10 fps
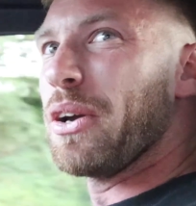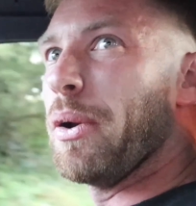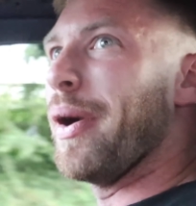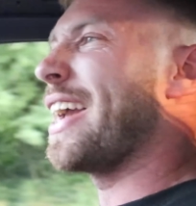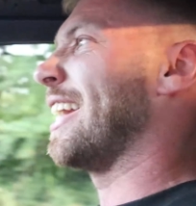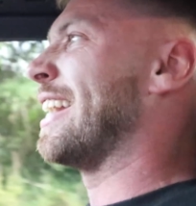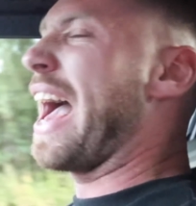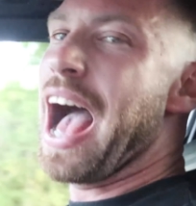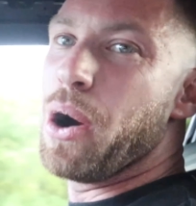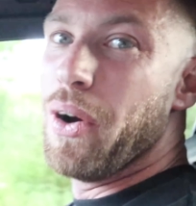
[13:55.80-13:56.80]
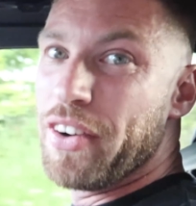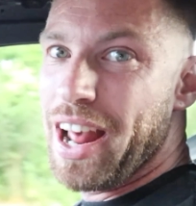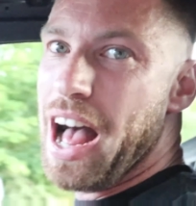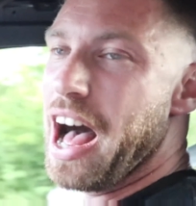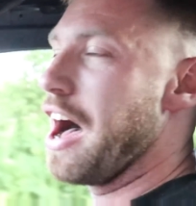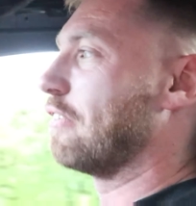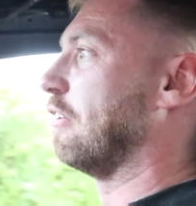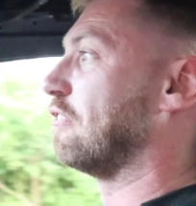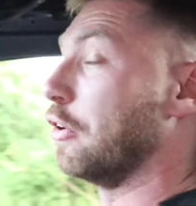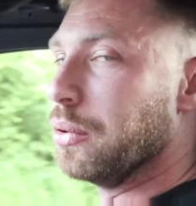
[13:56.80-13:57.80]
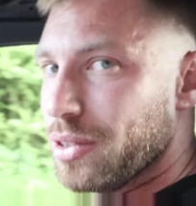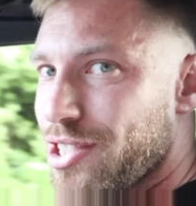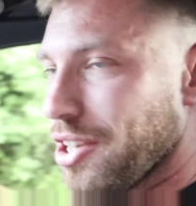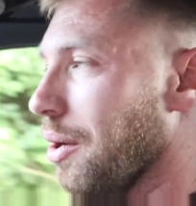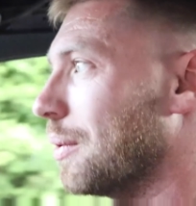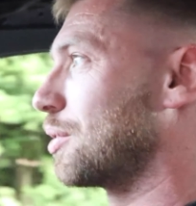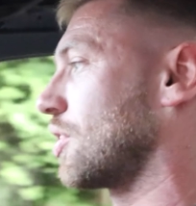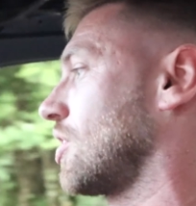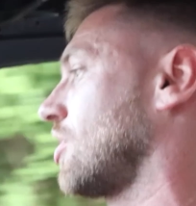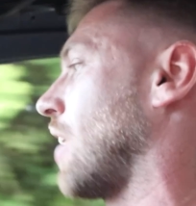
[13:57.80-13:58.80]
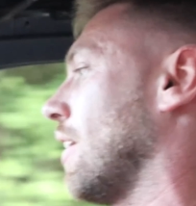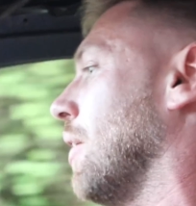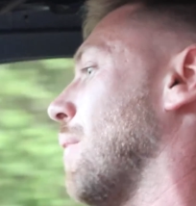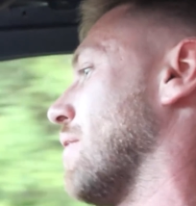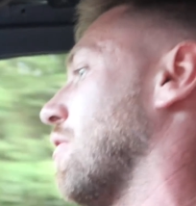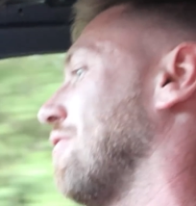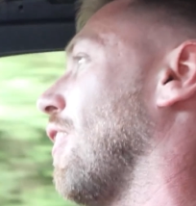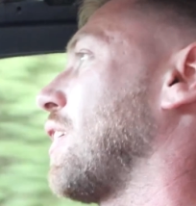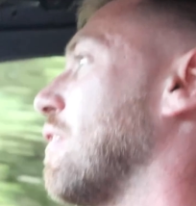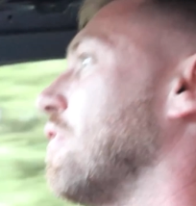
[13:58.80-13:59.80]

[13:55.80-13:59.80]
we waited an hour and a half for food, so we were just sat there waiting for fucking